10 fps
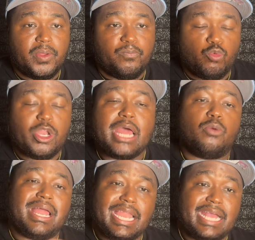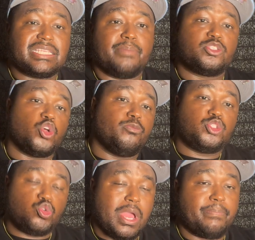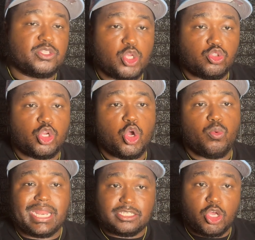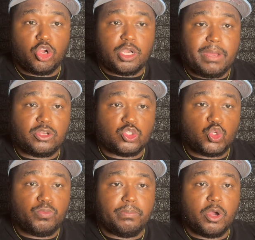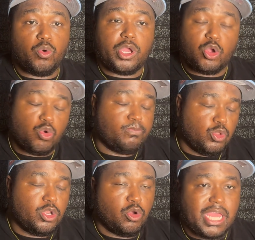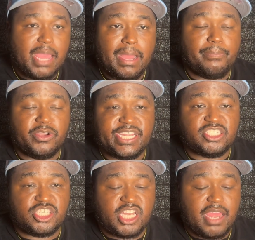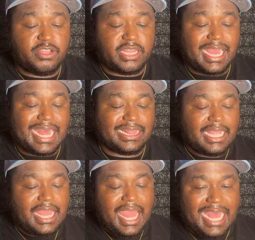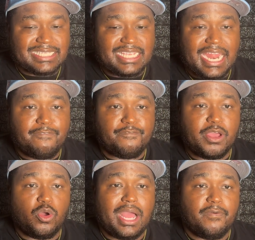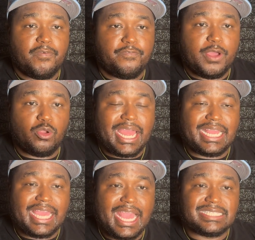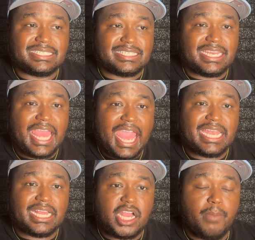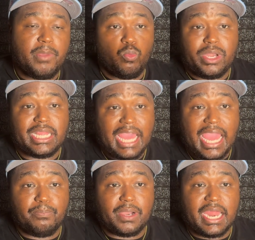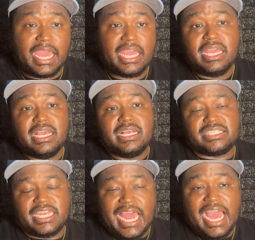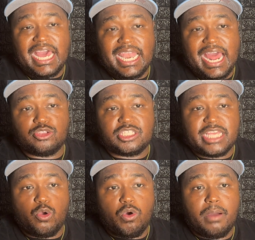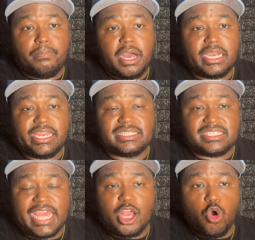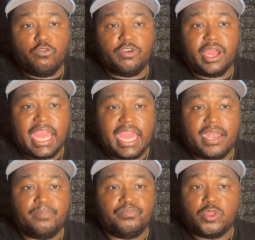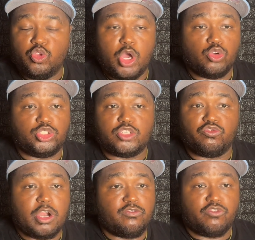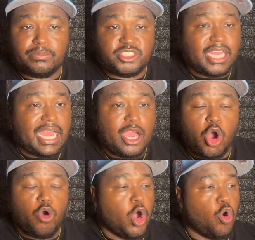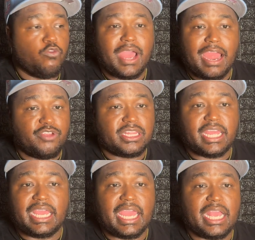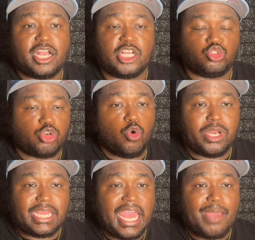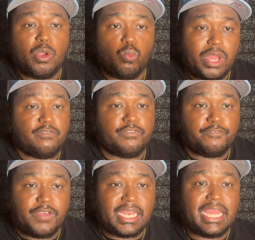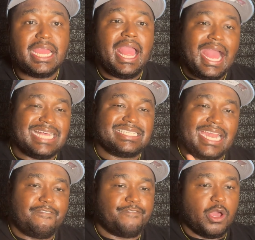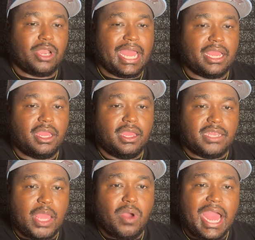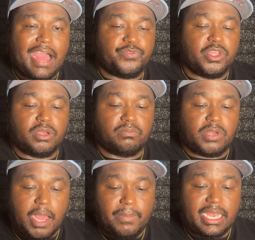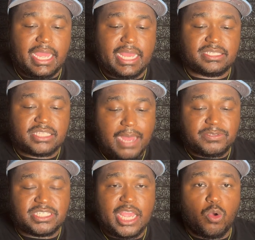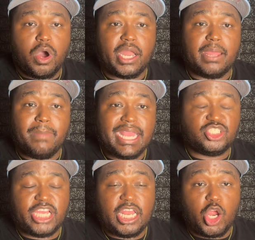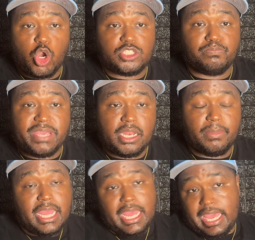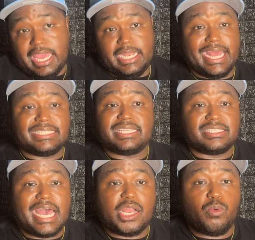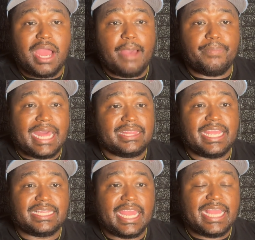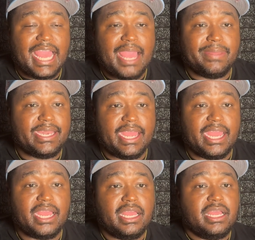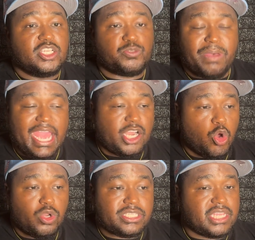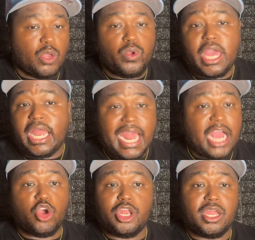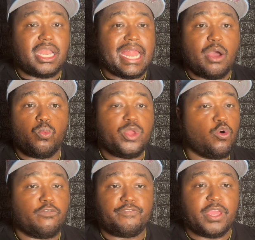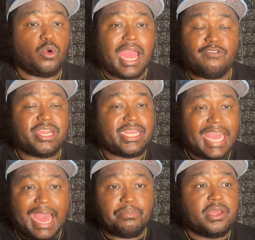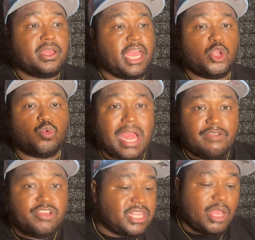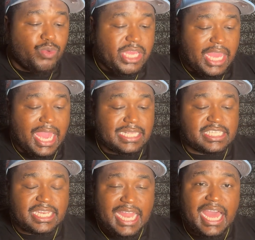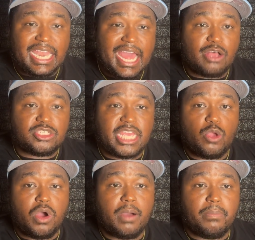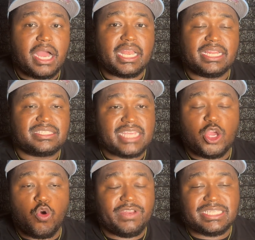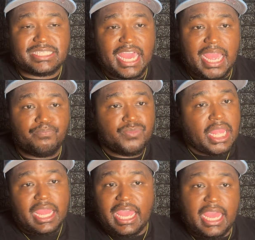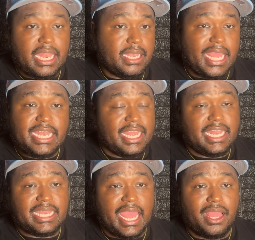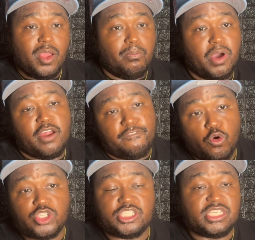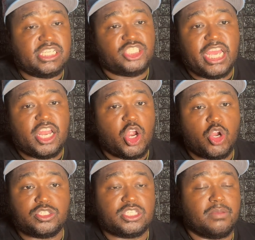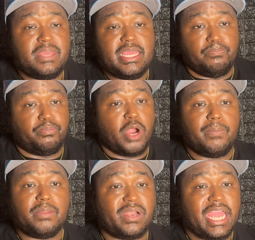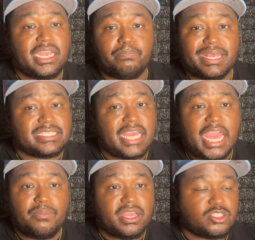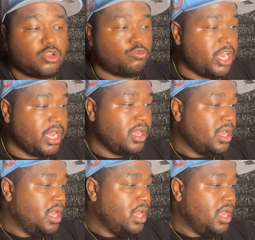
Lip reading: Well, not on my last episode, but 2 episodes ago when I talked about the Super Bowl and, gave my predictions and everything. I said I felt like Kansas City had to come in with a game plan to not allow Saquon Barkley to take over and, just run roughshod over everything and control the game and winning for Philly. I said I felt like they would have to come in there, stop Saquon, and make Jalen Hurts beat him. And that's exactly what happened. I think they came in there. Spagnuolo said, we are not going to allow, we're going to fill every gap and do everything we can to not allow Saquon Barkley to take over this game. And they did that. But unfortunately, Jalen Hurts, to me, probably played the best game of his career.